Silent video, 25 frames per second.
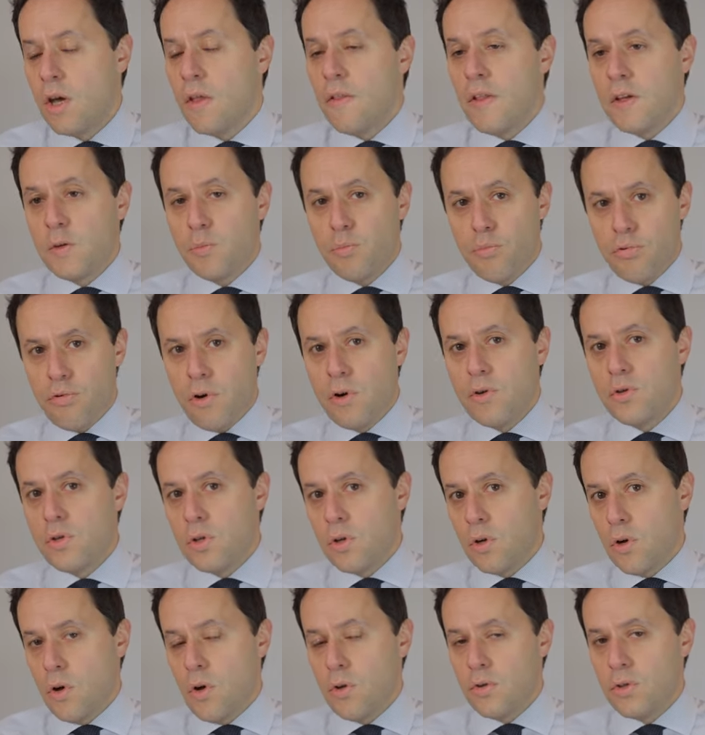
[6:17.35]
There's pros
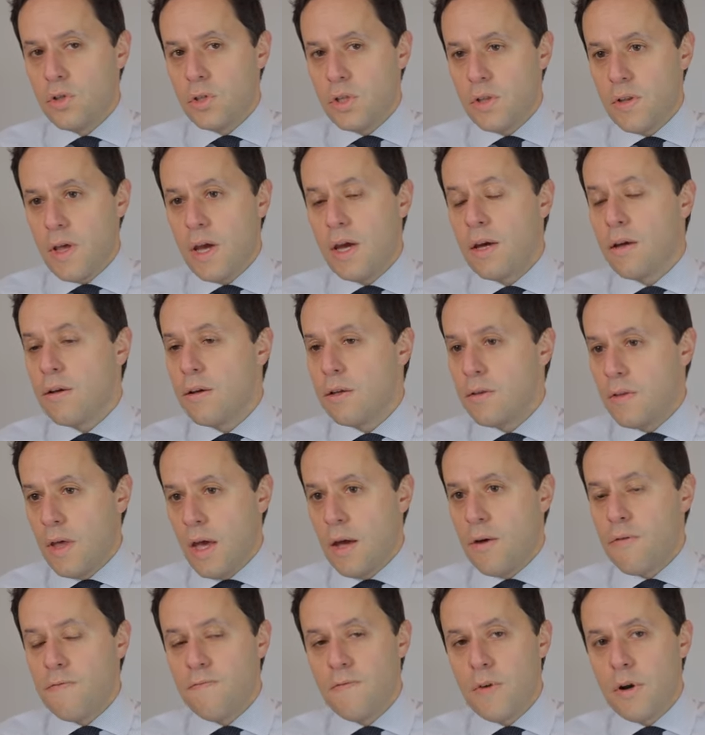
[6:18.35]
and cons to that.
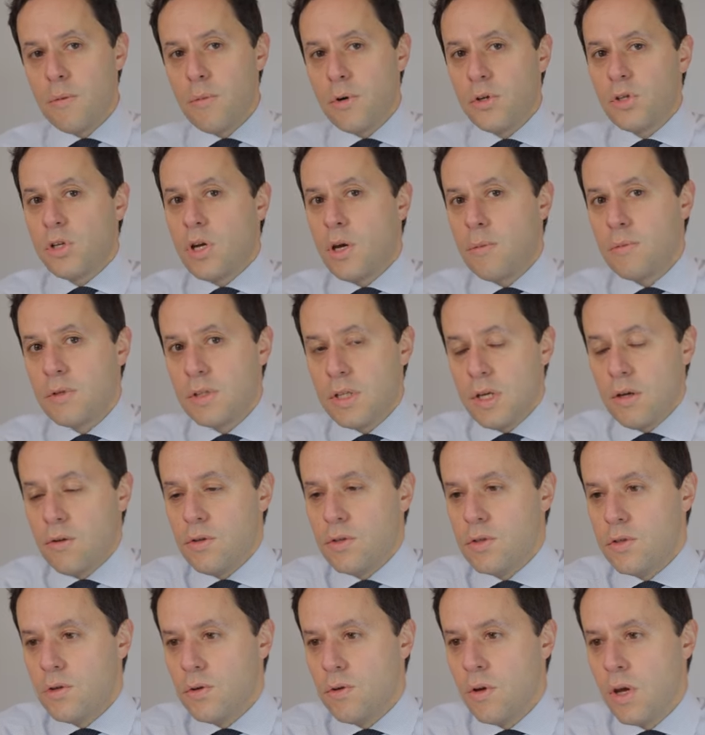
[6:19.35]
That very much comes down
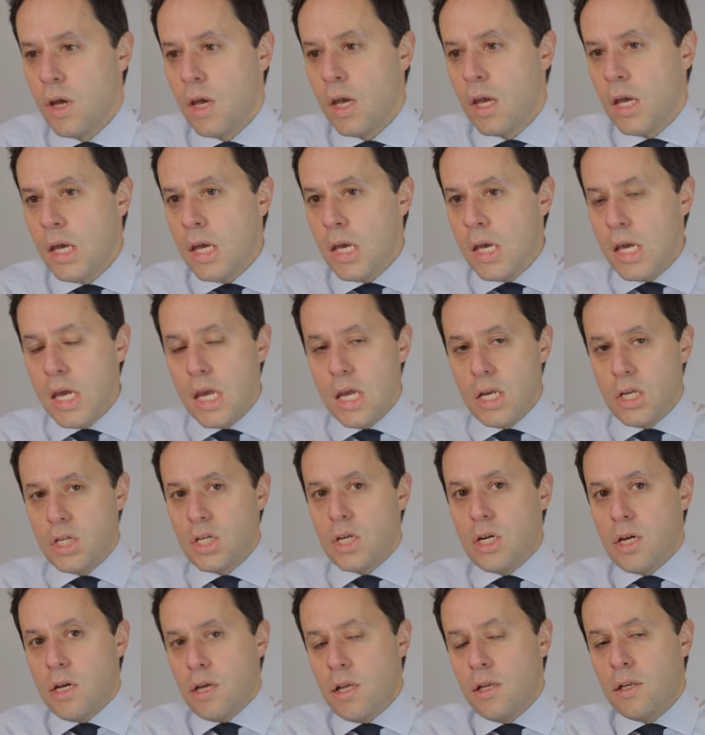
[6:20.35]
to
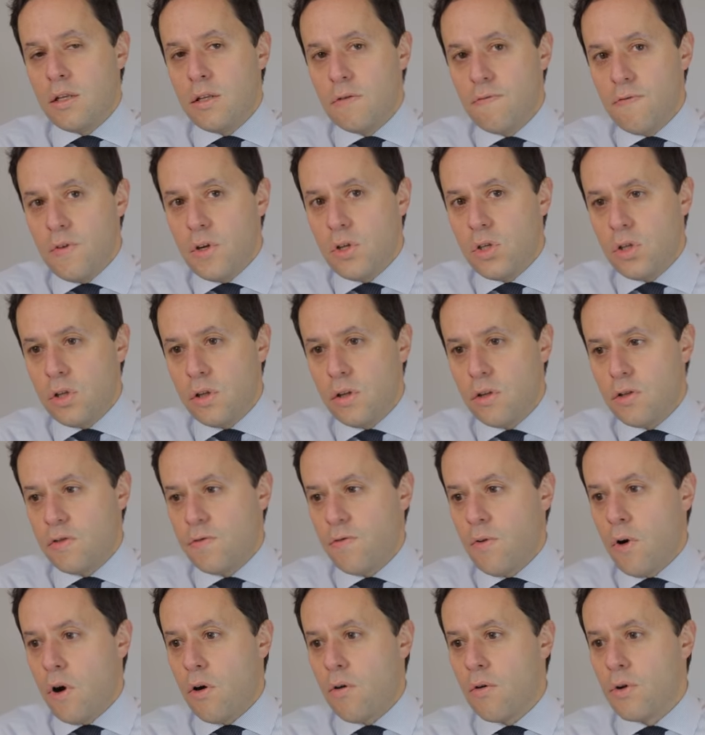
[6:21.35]
each individual as
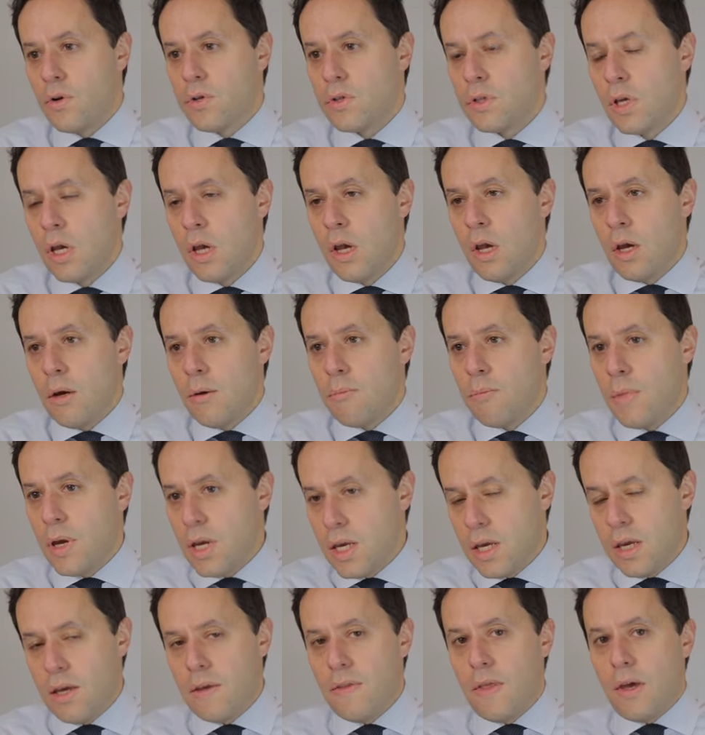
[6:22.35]
far as
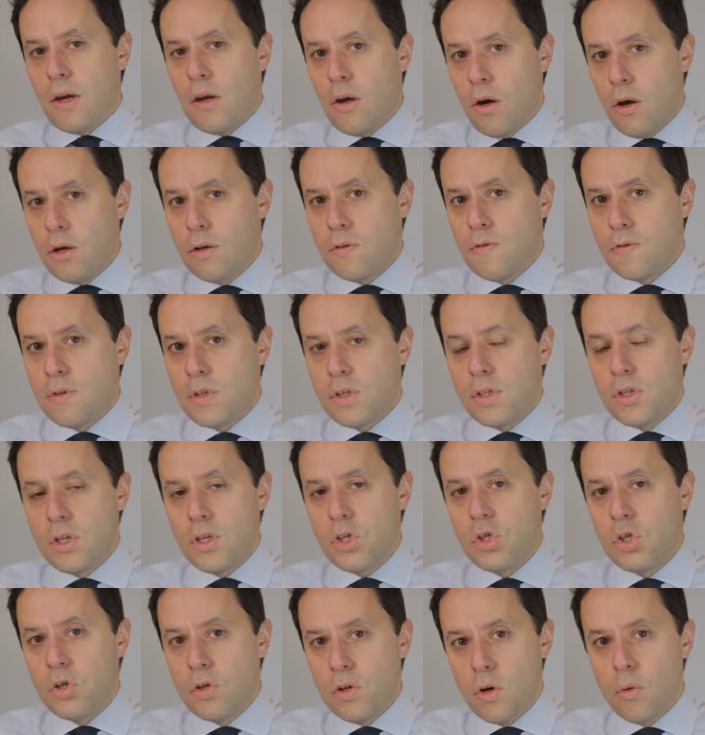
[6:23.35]
making that kind of
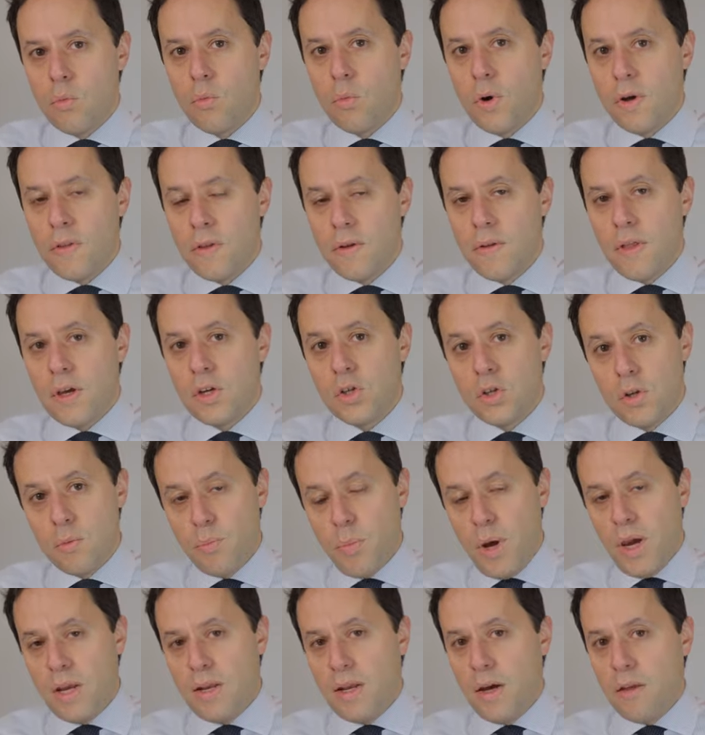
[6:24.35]
decision on whether they should
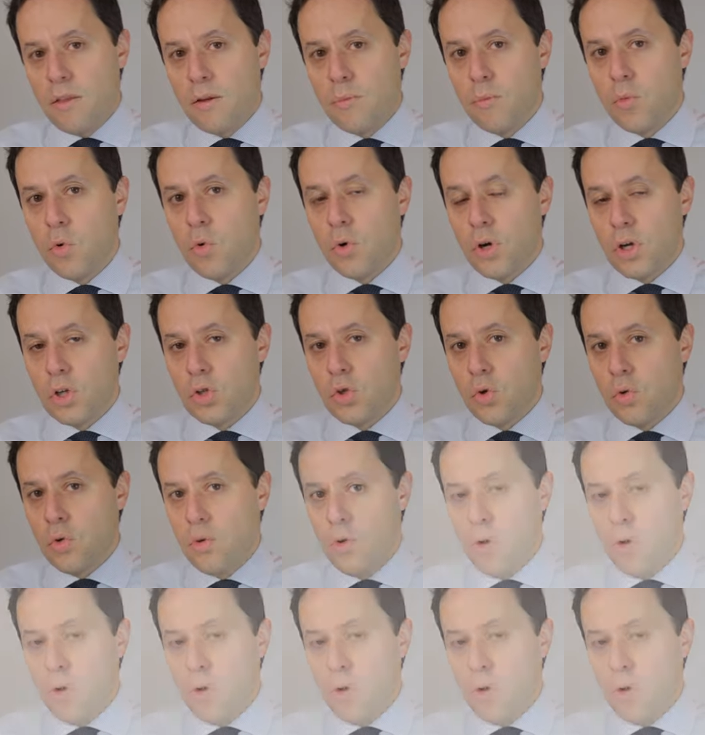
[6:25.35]
pay down the mortgage or